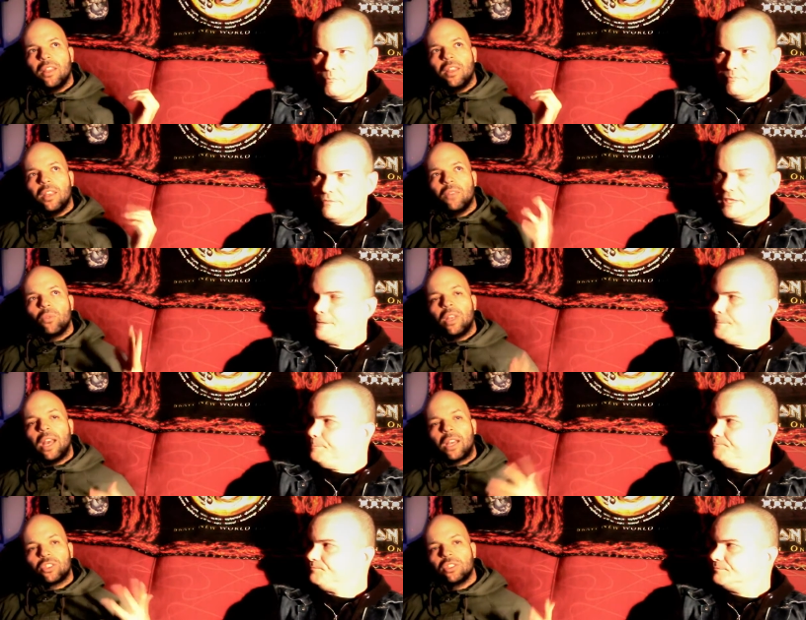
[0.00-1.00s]
Speaker 1: the
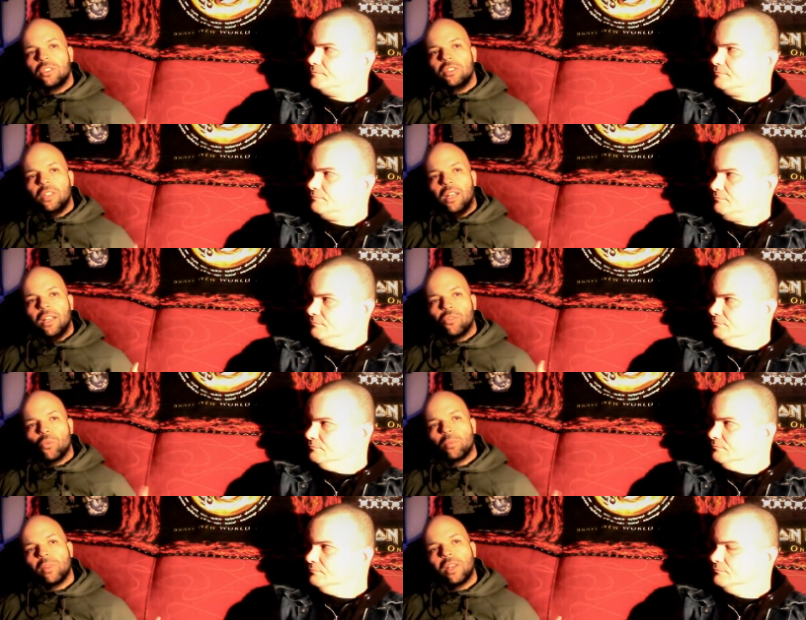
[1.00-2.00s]
reaction
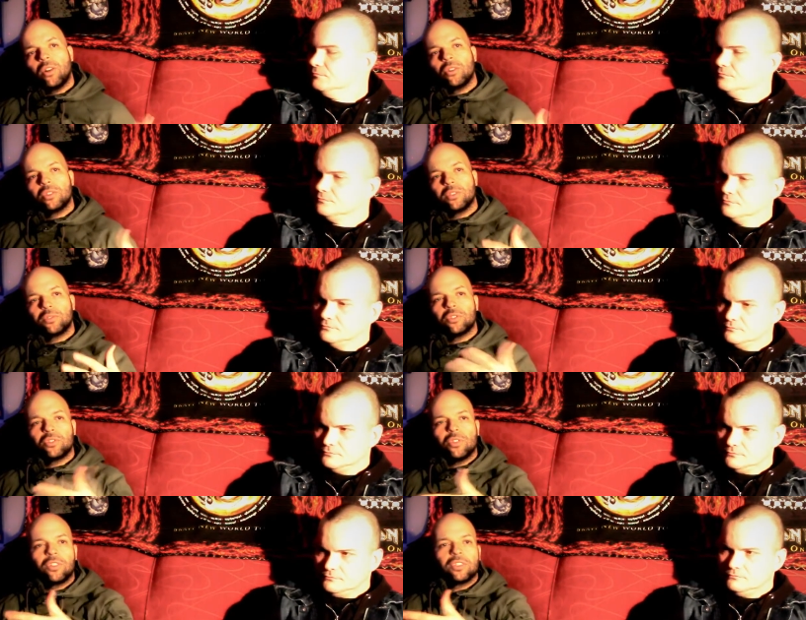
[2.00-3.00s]
as we're playing all our
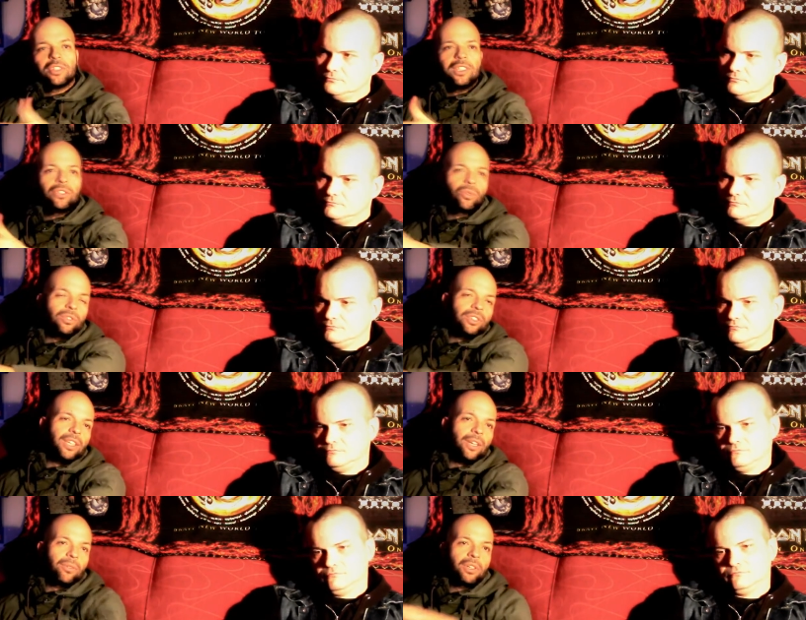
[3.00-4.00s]
different songs and then towards
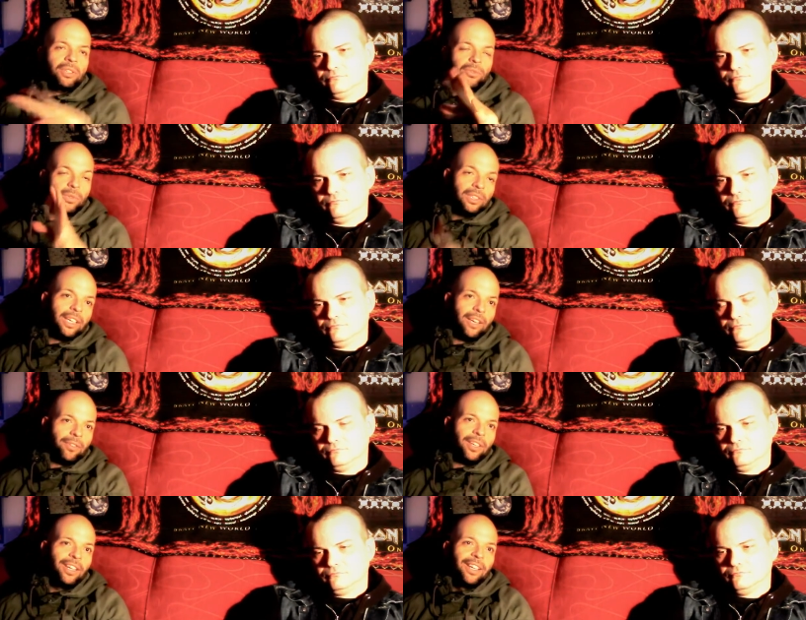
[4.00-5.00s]
the end where it gets really
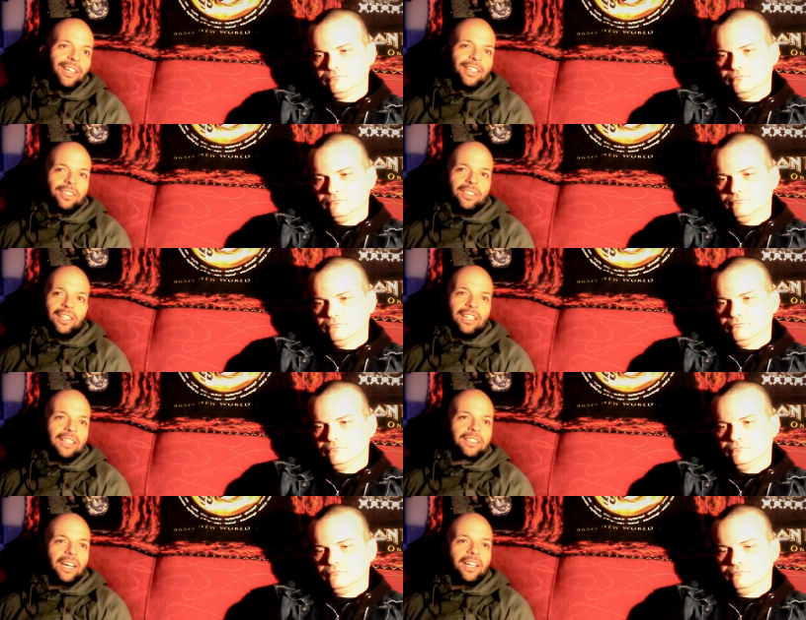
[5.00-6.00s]
heavy
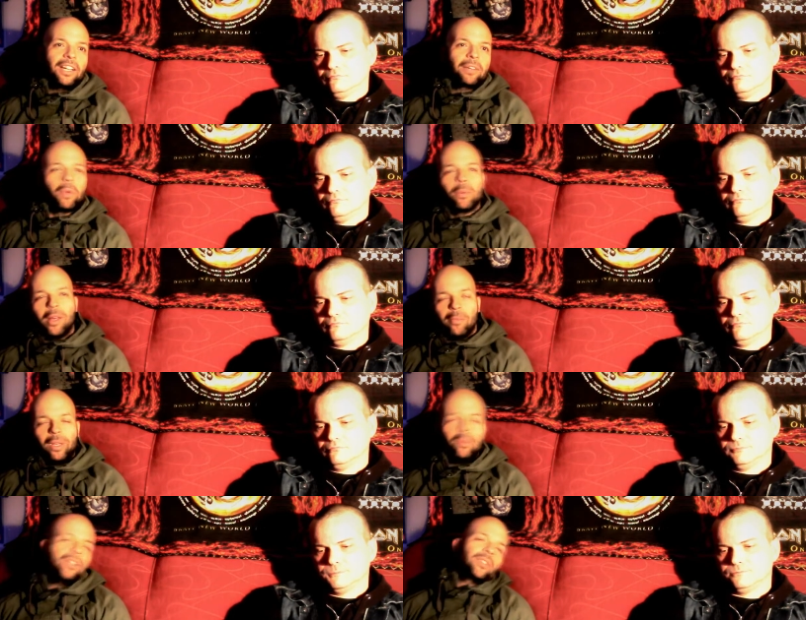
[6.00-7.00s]
yeah it's kind of like people that
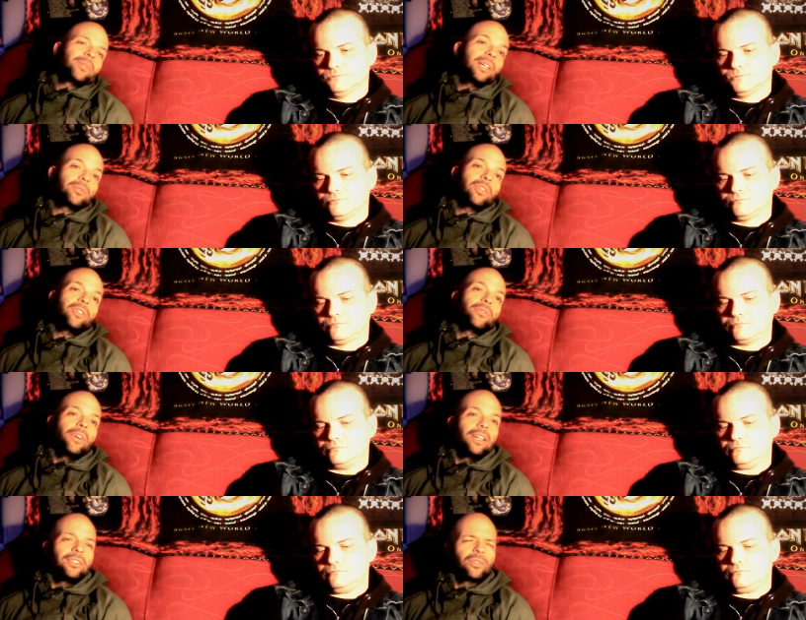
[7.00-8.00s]
maybe sometimes are on the
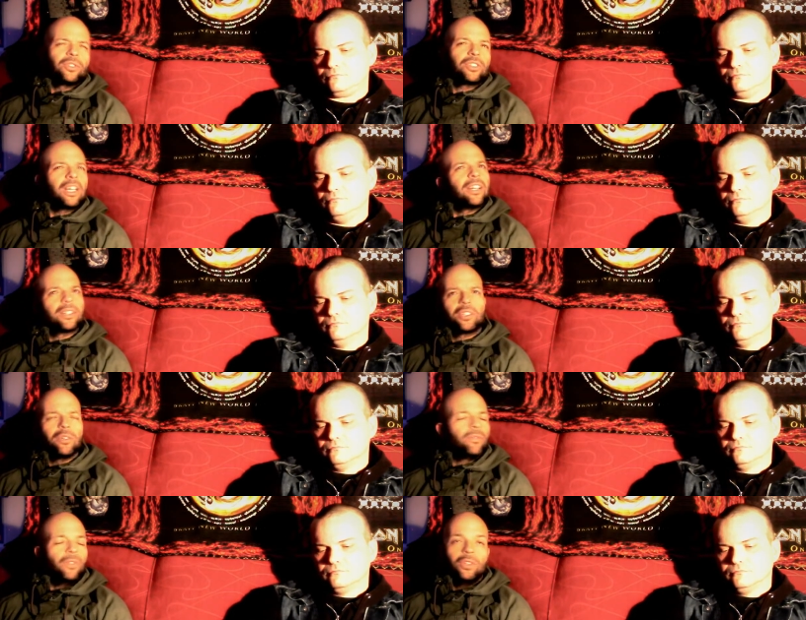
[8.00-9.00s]
fence or just kind of
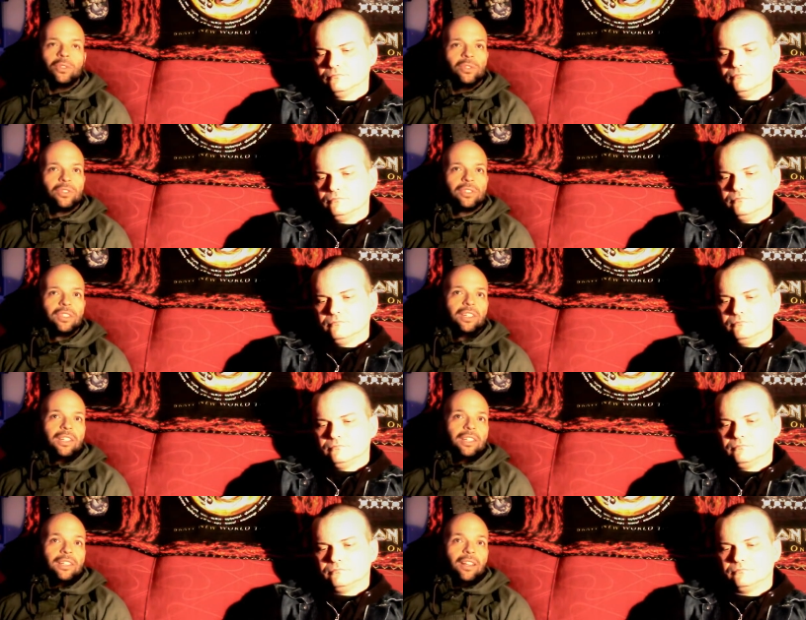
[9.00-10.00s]
confused
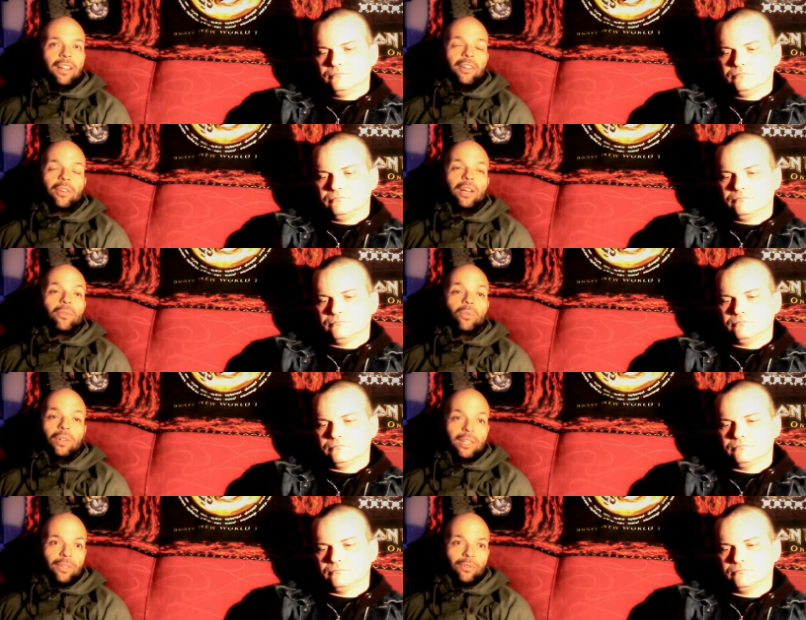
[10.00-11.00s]
they either get
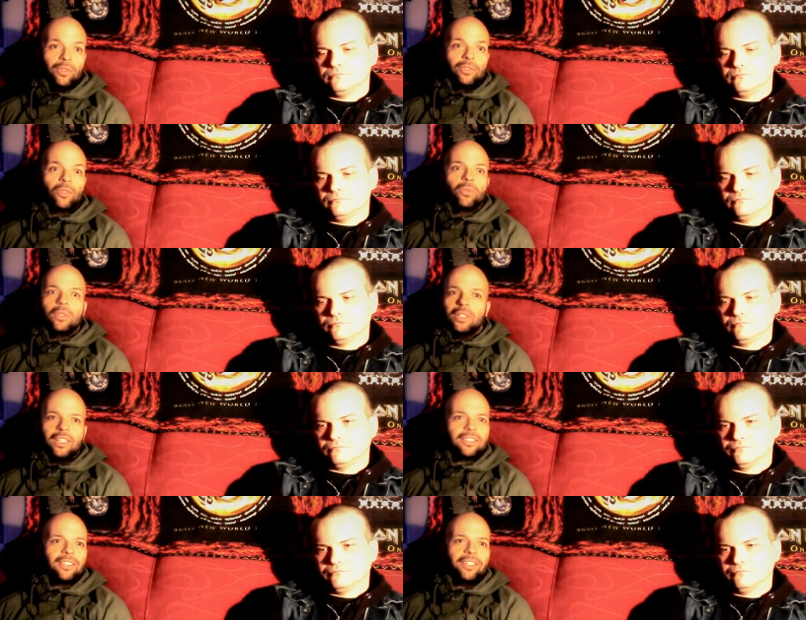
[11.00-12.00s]
really confused or
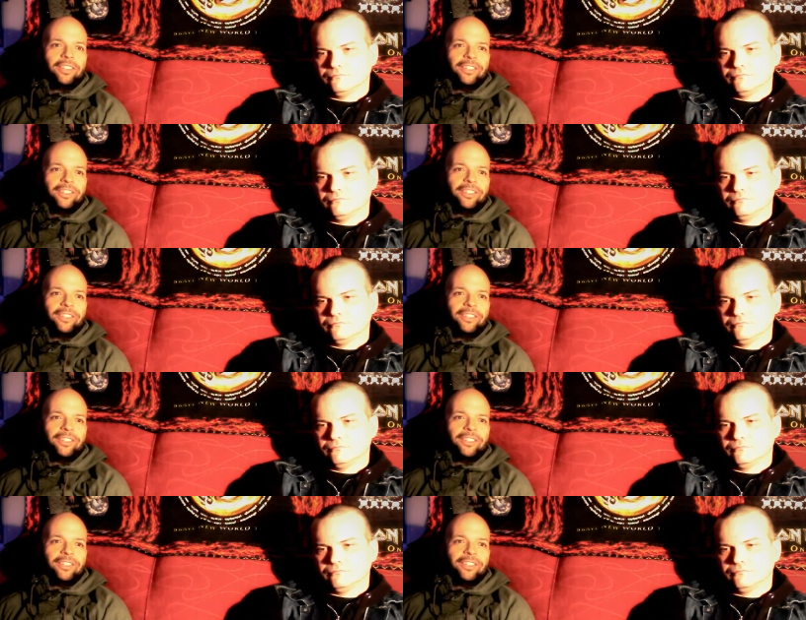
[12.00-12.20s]
really excited